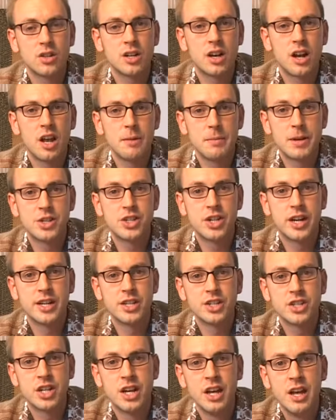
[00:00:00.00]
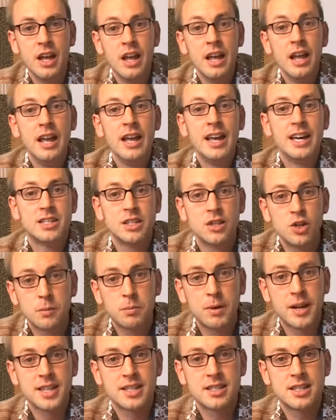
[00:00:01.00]
on climate change, is a
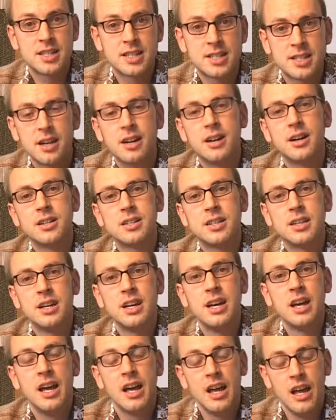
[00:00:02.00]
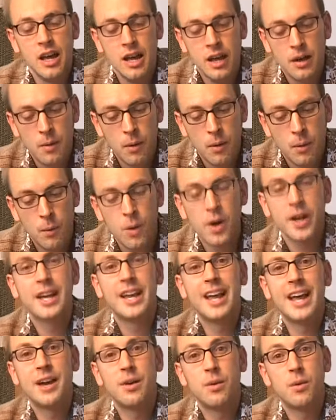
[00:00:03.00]
good place to start
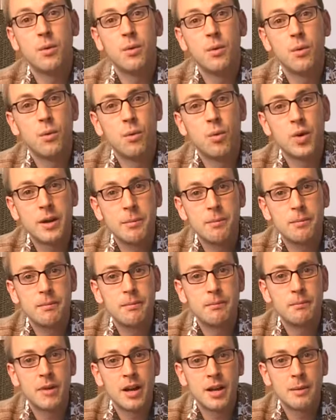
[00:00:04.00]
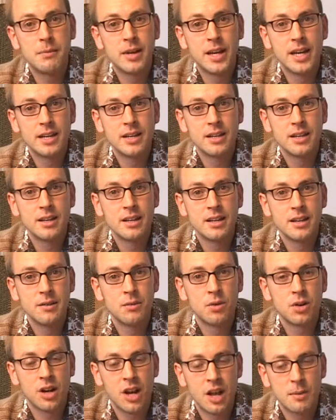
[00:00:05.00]
working out what it might mean,
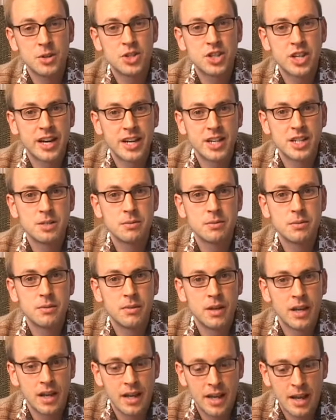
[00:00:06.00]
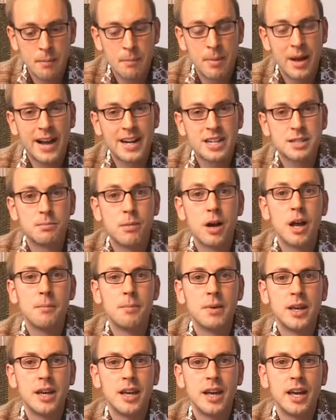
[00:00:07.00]
what climate change impacts
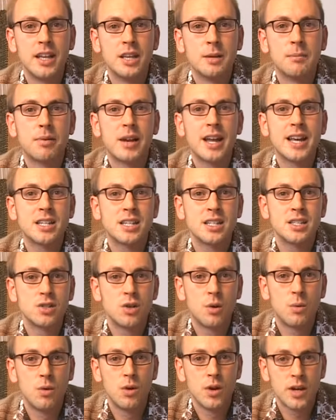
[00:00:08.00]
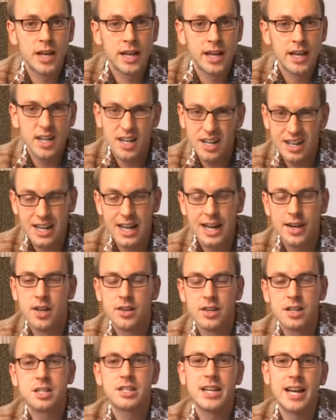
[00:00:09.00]
might be in the places you're working in and
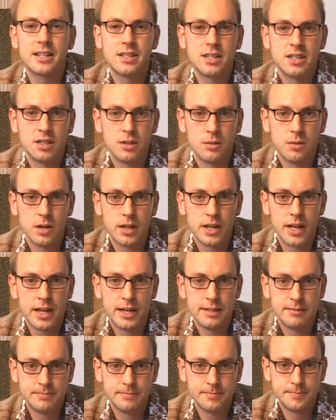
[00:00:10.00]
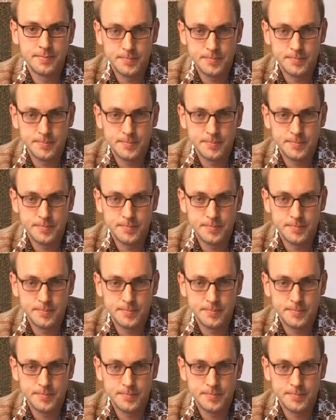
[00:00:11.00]
in the sectors you're working in.